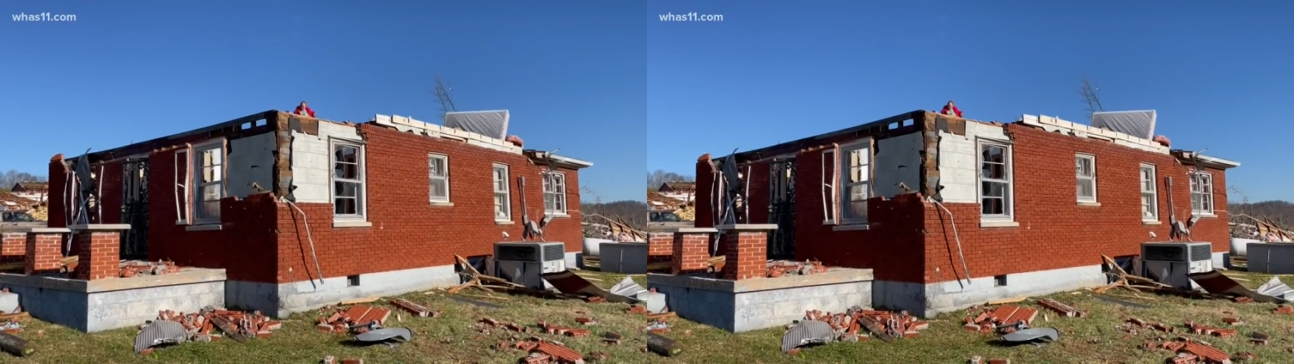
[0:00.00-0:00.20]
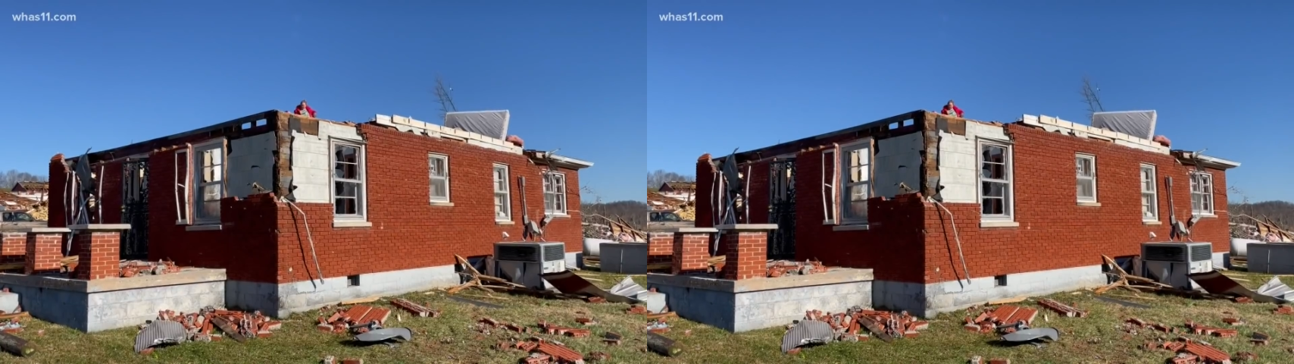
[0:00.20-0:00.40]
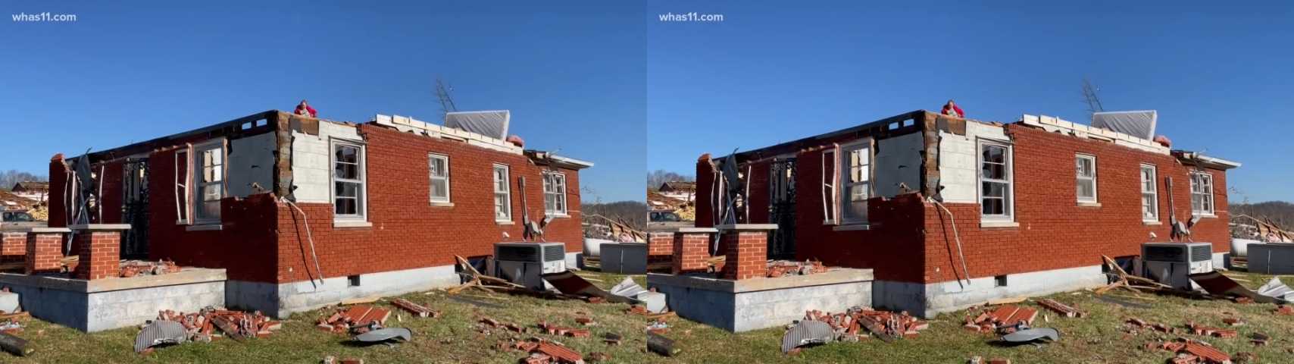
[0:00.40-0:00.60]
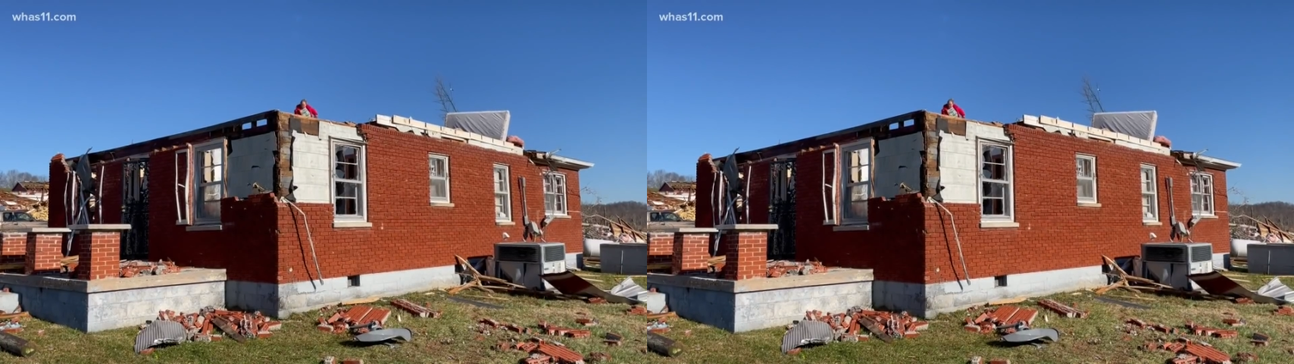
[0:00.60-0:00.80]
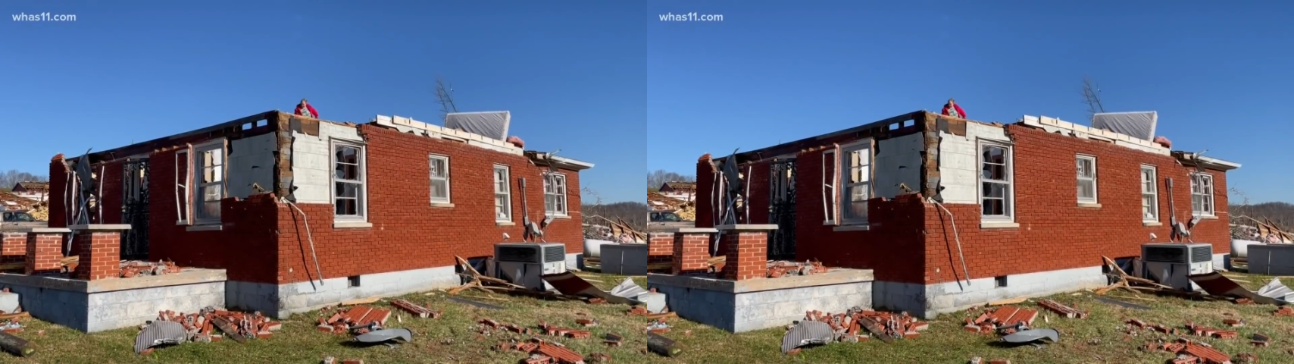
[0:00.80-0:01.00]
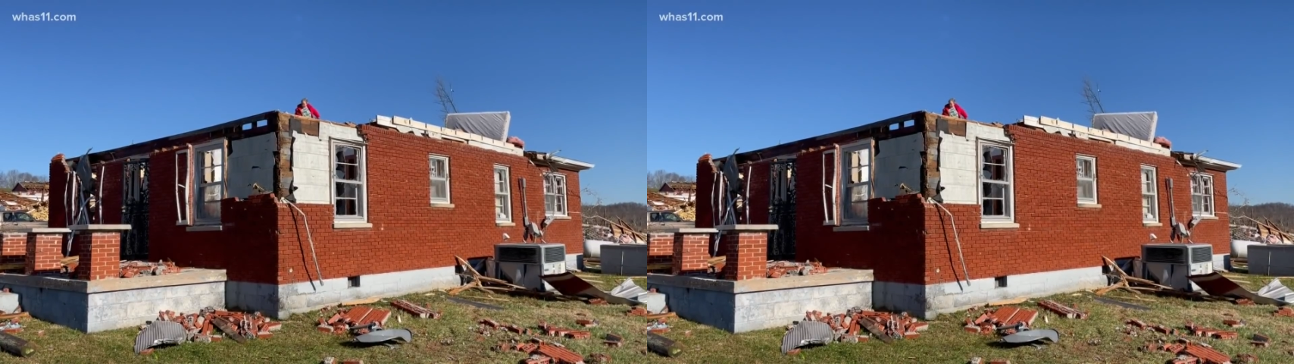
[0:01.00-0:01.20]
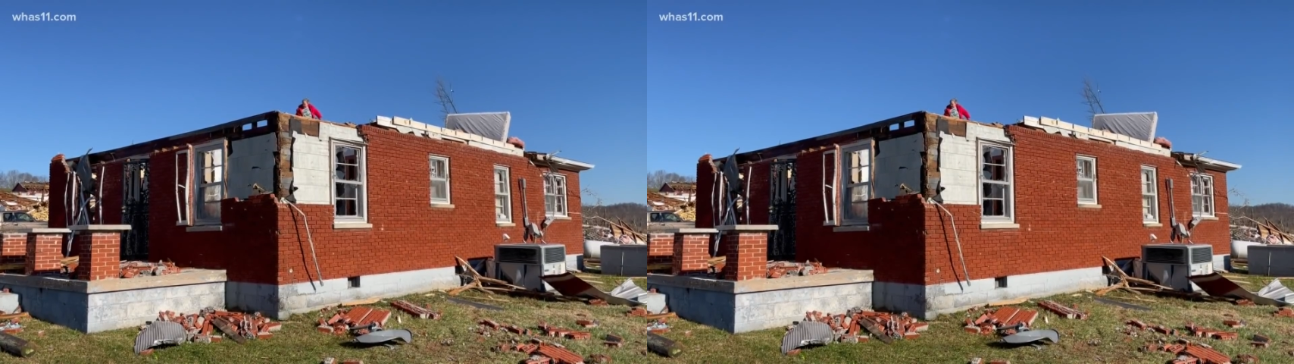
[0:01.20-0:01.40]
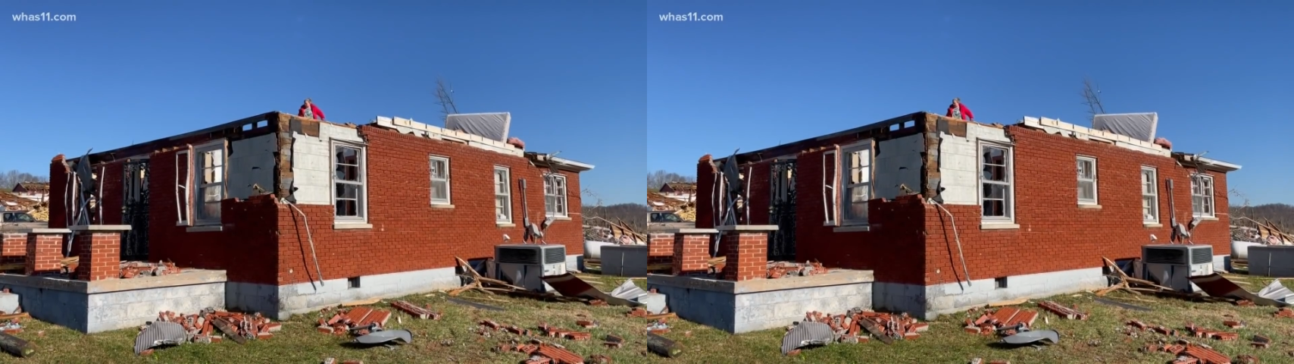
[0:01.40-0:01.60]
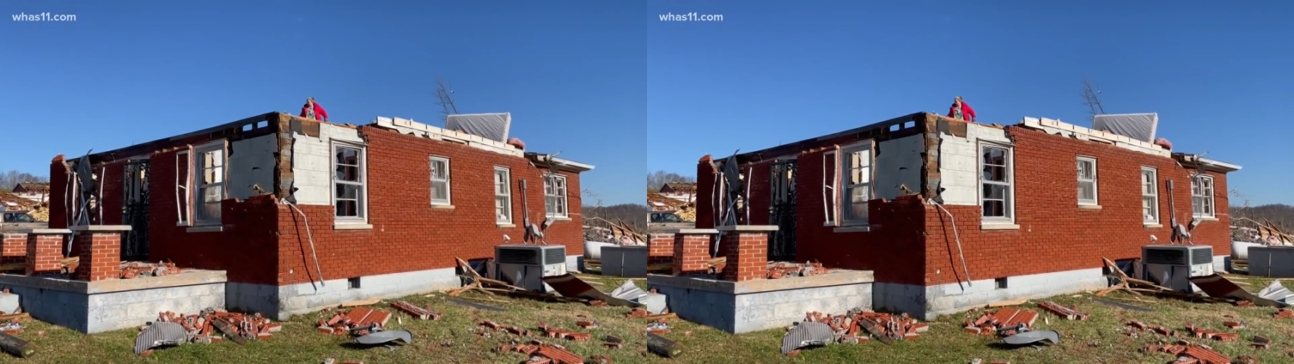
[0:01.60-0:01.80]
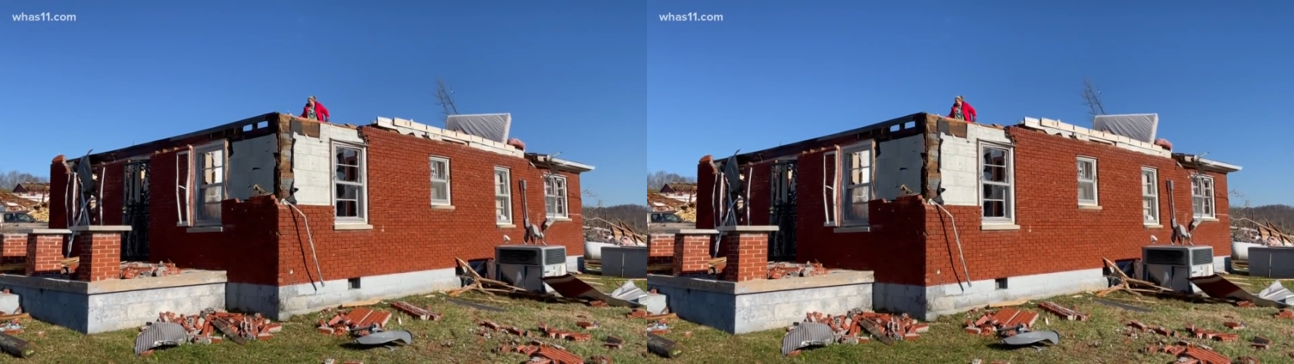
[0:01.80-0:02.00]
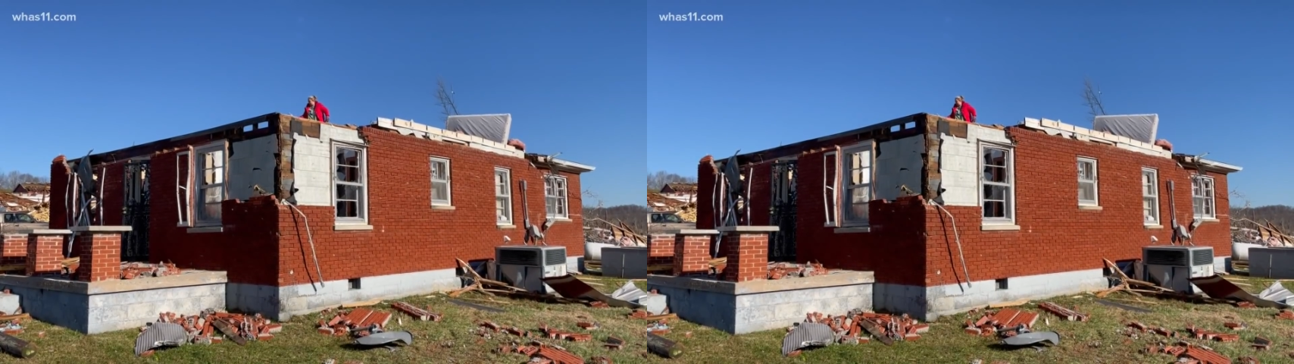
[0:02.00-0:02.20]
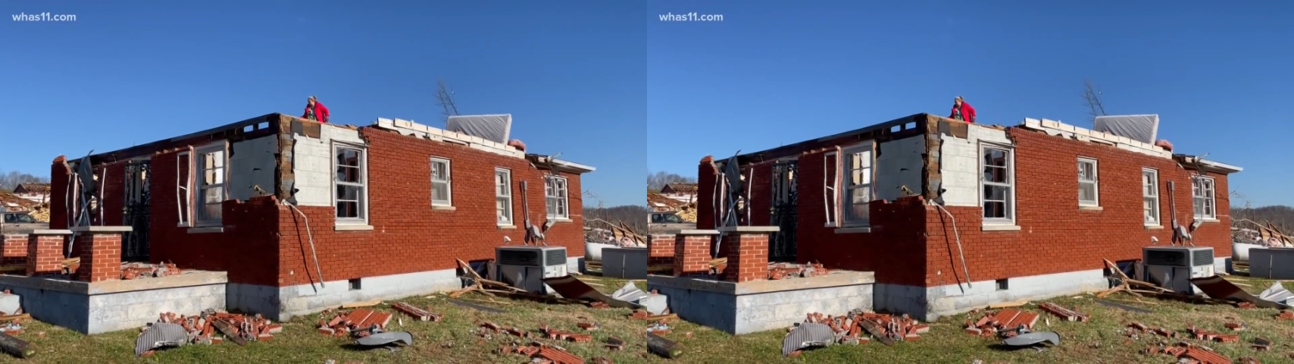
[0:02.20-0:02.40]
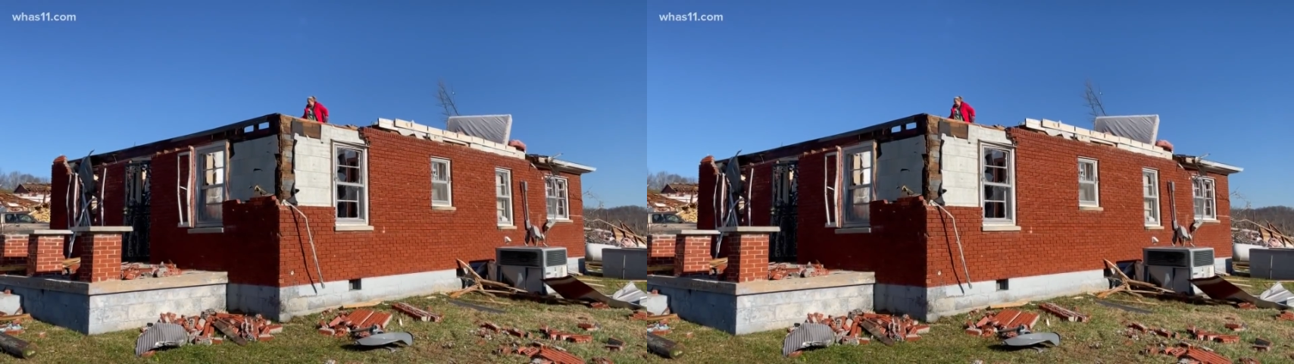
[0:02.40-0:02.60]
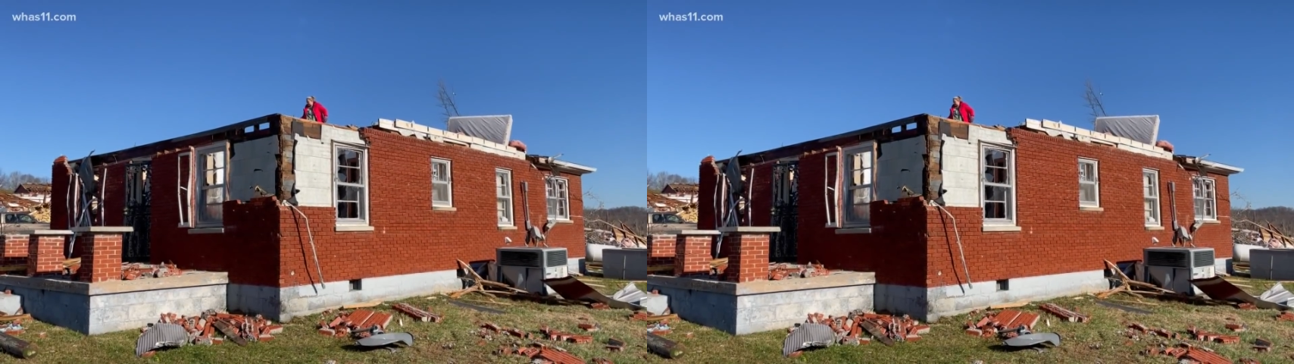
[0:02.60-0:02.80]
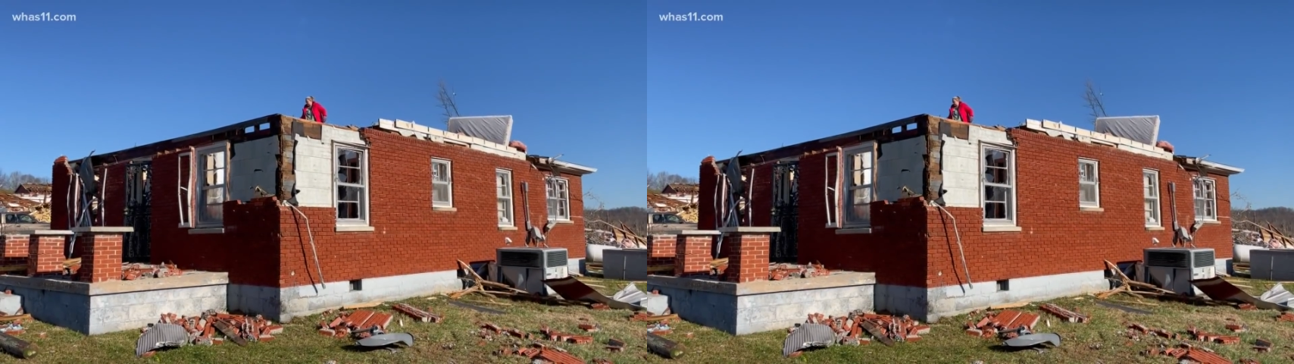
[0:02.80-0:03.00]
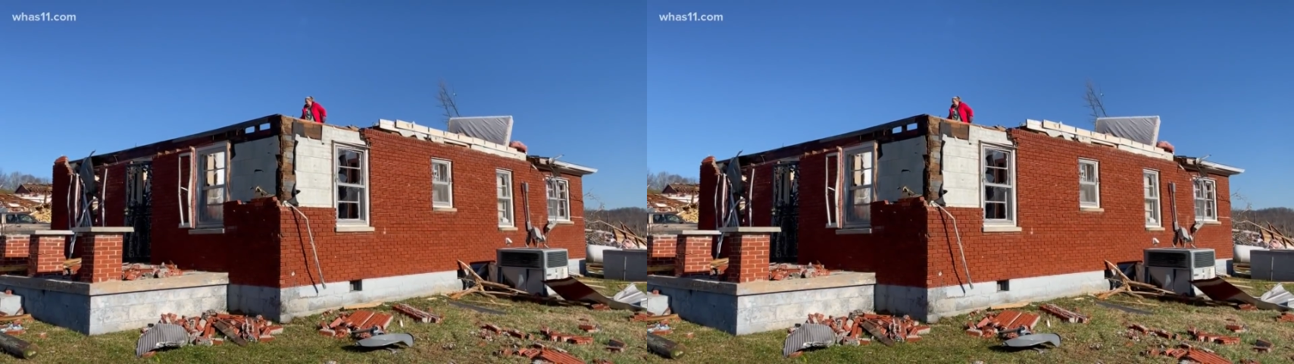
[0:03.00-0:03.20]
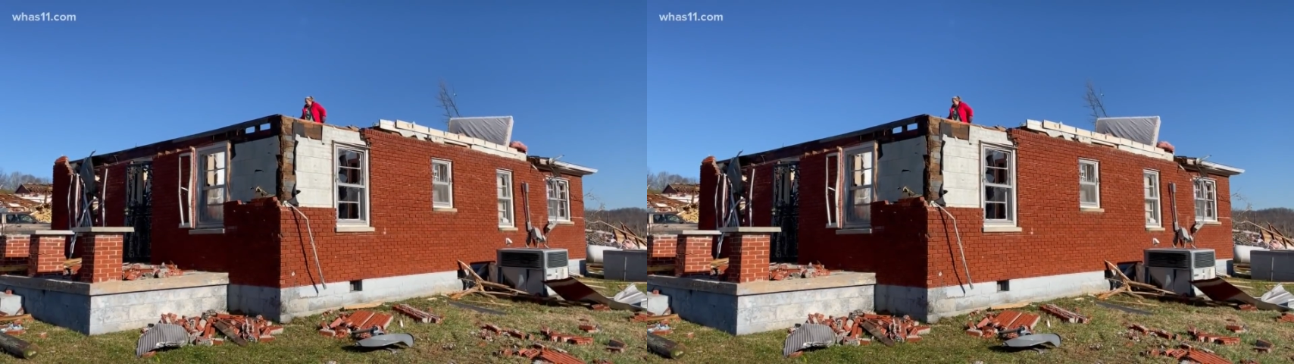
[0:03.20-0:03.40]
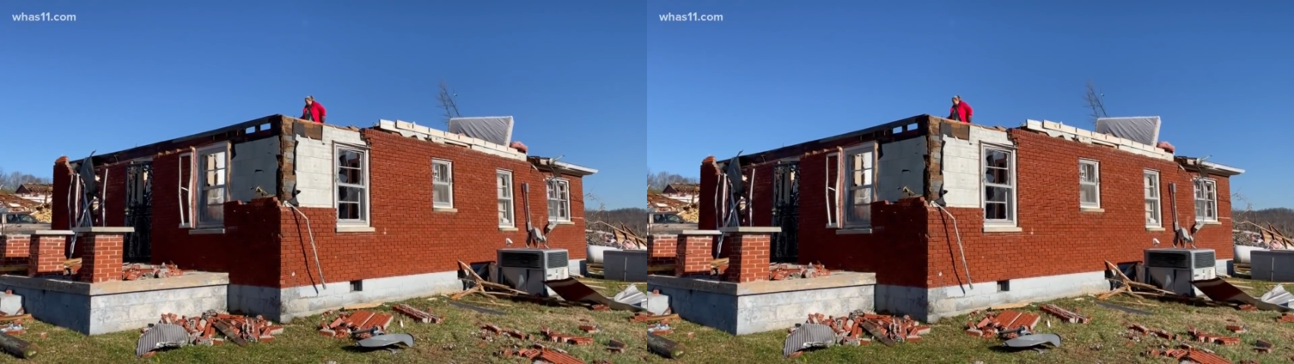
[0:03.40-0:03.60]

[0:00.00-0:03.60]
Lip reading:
[unreadable: no face in view]